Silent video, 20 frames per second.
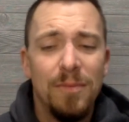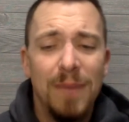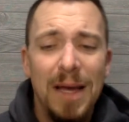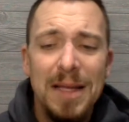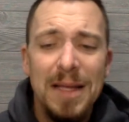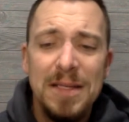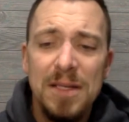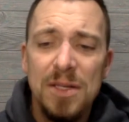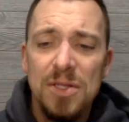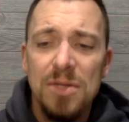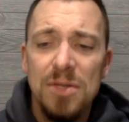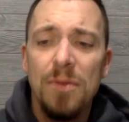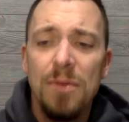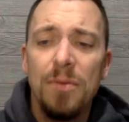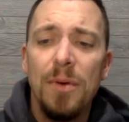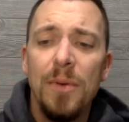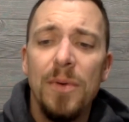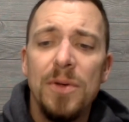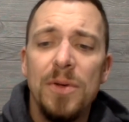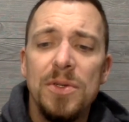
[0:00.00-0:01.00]
eight six two,
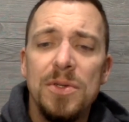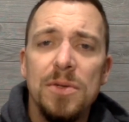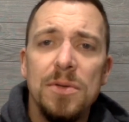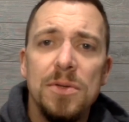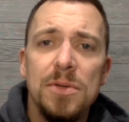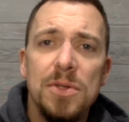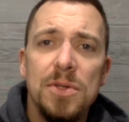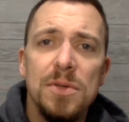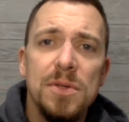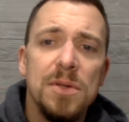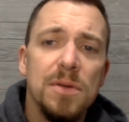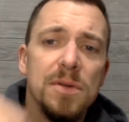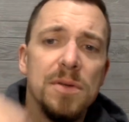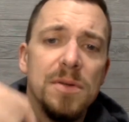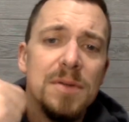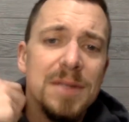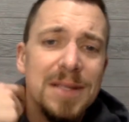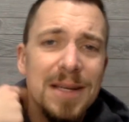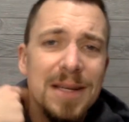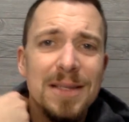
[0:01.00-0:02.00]
three one two, two zero
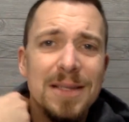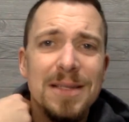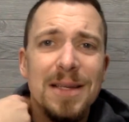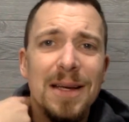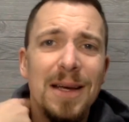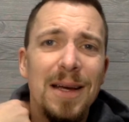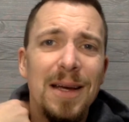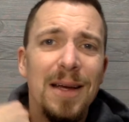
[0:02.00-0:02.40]
two six.